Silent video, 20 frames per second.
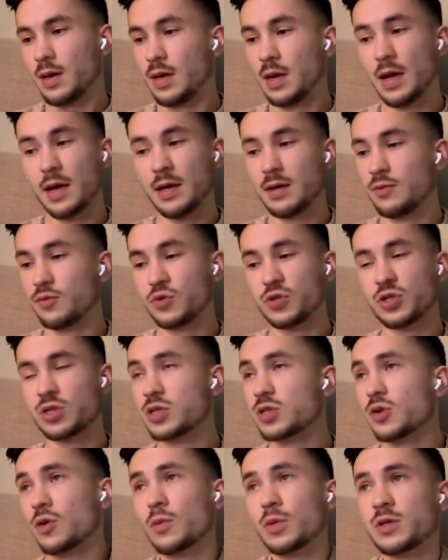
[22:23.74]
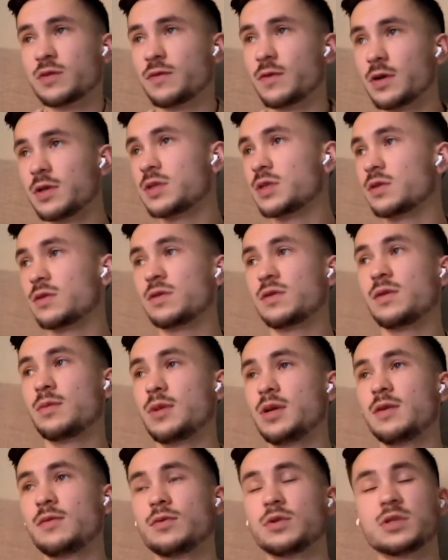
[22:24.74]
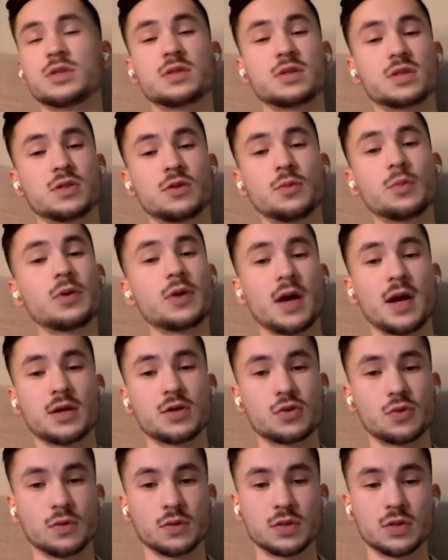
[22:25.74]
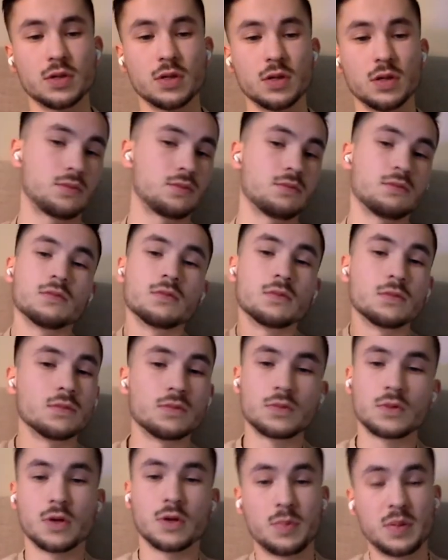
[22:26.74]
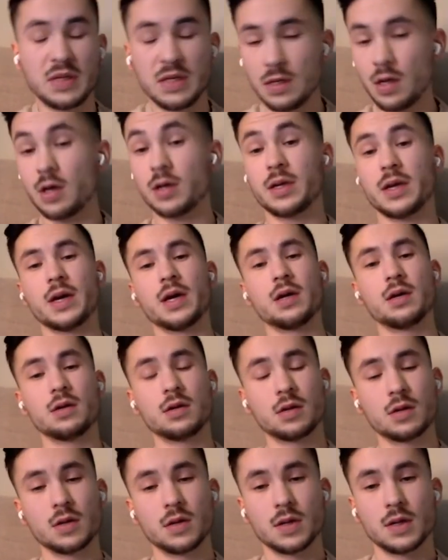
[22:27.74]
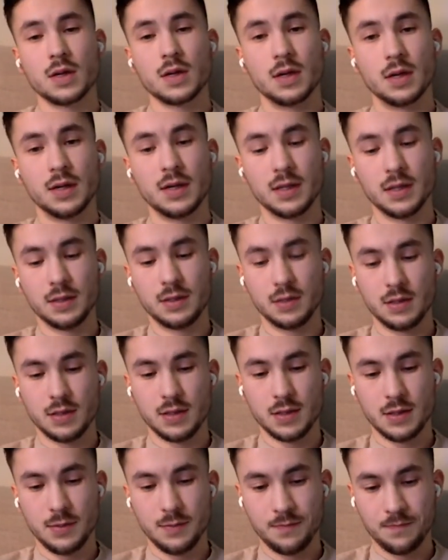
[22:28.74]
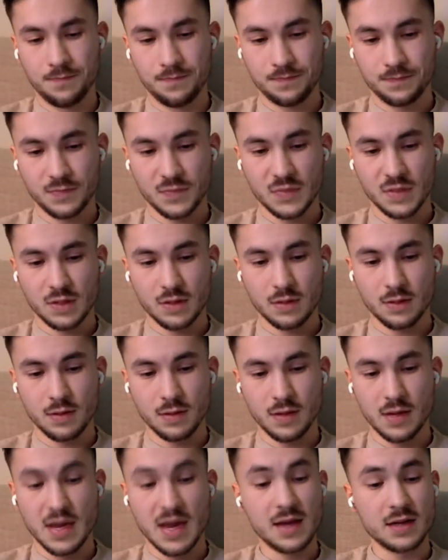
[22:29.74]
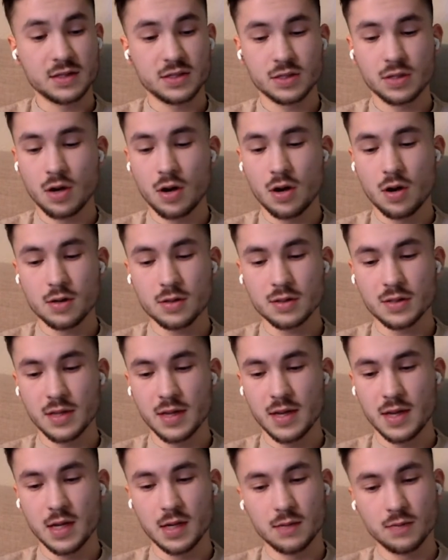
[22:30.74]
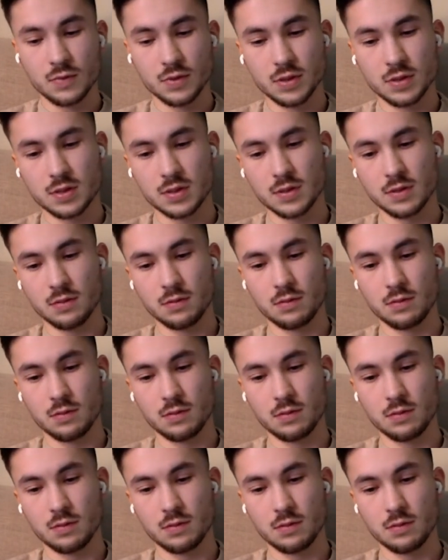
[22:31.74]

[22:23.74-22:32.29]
and I, it was just so much fun. So to me, it was super natural to compete again. And um, I had a song that was